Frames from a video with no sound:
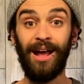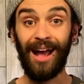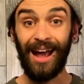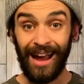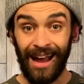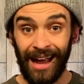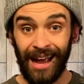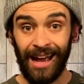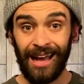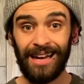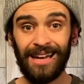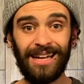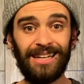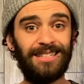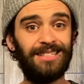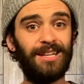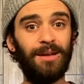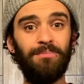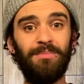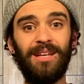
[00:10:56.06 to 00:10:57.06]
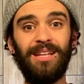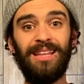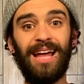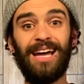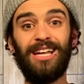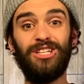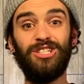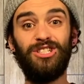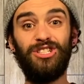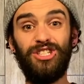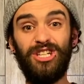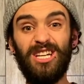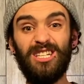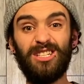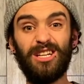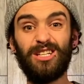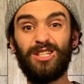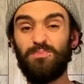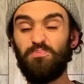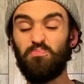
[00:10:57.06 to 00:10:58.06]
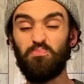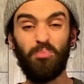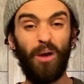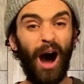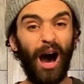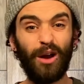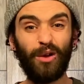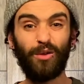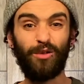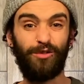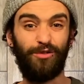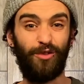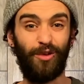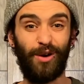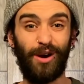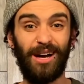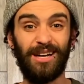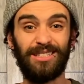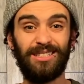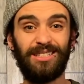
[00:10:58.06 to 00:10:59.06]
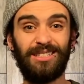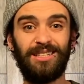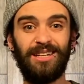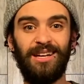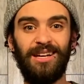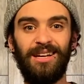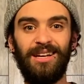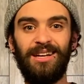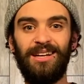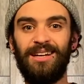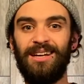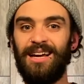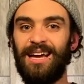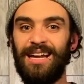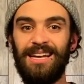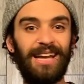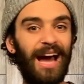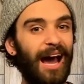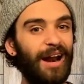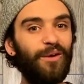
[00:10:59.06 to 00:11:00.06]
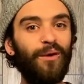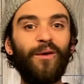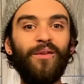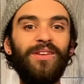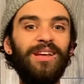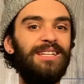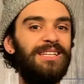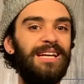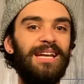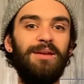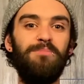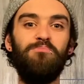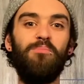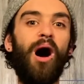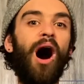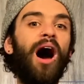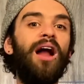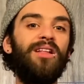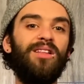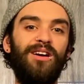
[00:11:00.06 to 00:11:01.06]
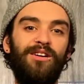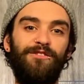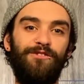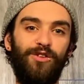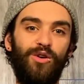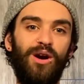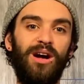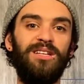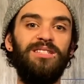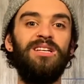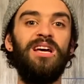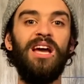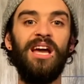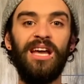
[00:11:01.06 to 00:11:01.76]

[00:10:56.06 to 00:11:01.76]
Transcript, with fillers: And it's something that Jesus modeled for us. And not only did he model it for us,